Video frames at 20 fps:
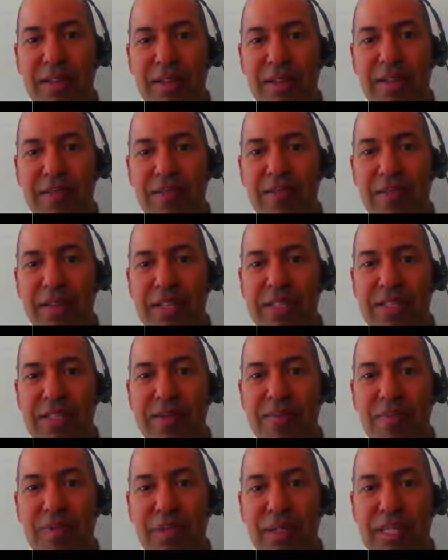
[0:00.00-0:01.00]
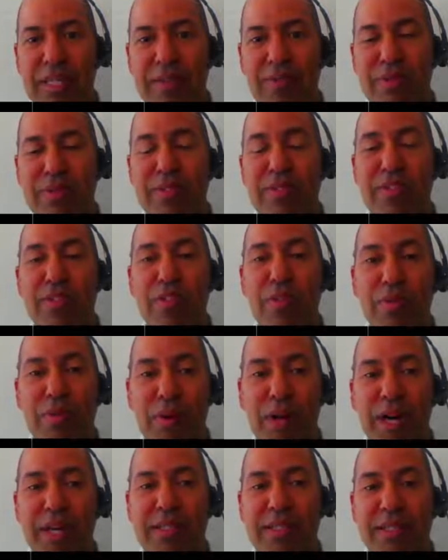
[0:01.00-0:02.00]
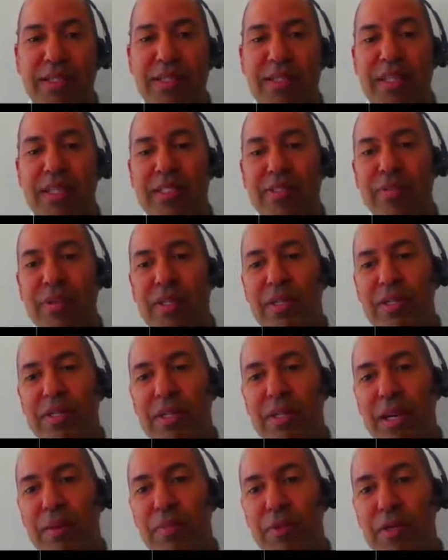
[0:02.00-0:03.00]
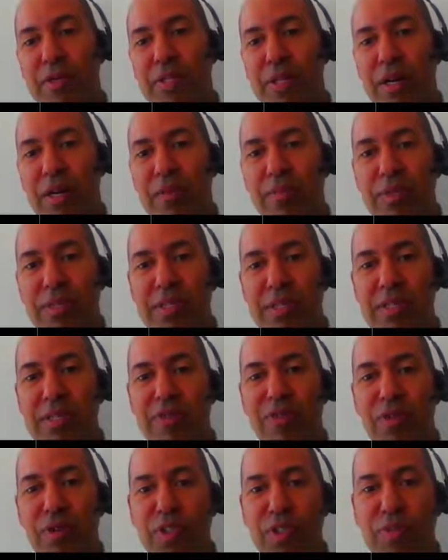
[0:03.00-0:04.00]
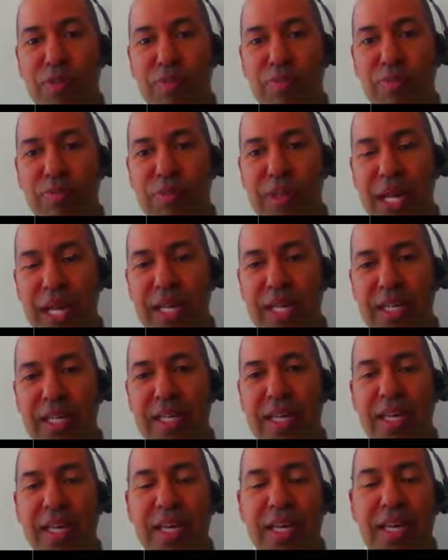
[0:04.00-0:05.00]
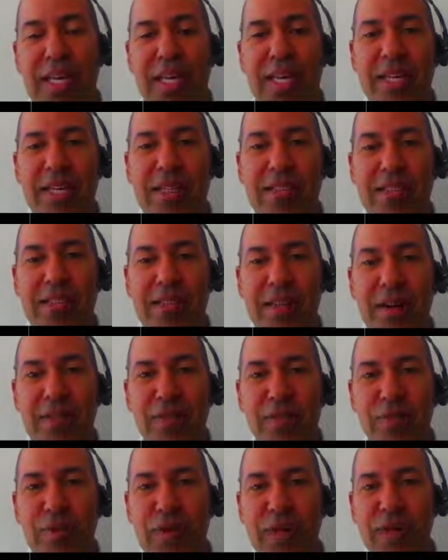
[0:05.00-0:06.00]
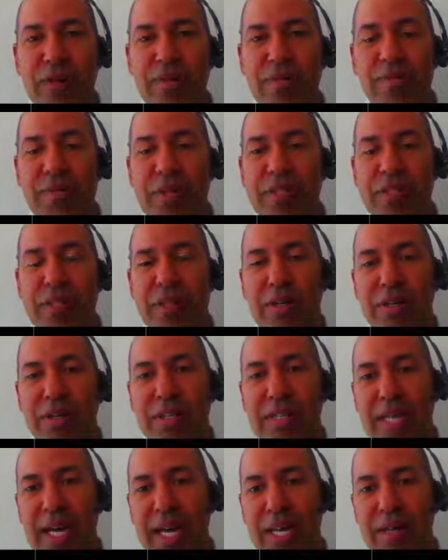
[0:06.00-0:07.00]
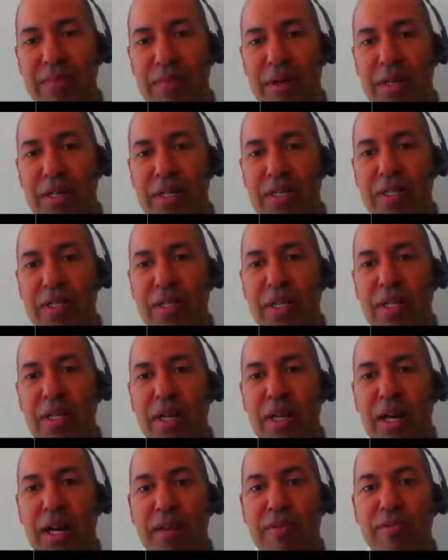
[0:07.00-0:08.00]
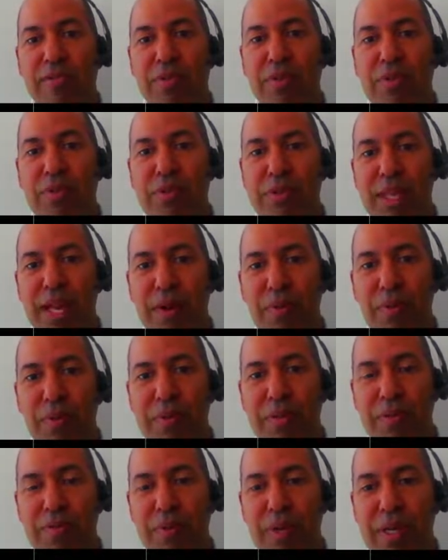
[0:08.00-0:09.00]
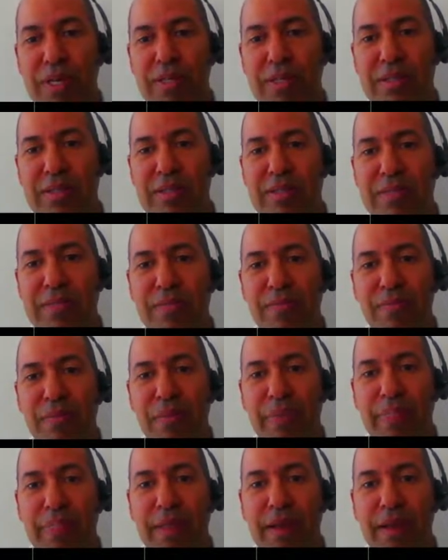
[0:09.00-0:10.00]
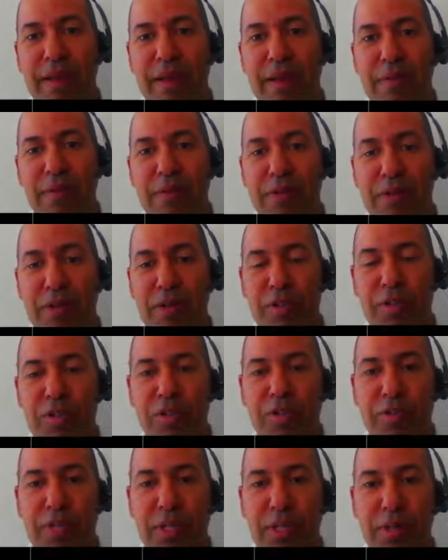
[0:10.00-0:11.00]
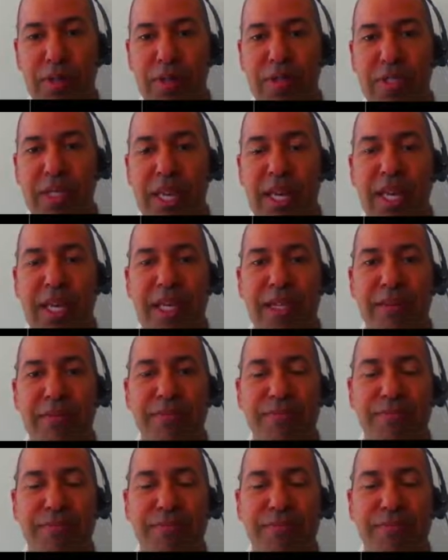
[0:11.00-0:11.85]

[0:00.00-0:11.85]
fixed in place with a super high success rate on the upper jaw. But this is virtual planning in a software that's called Anatomage. I fuse that with the patient's uh, what's called TrioScan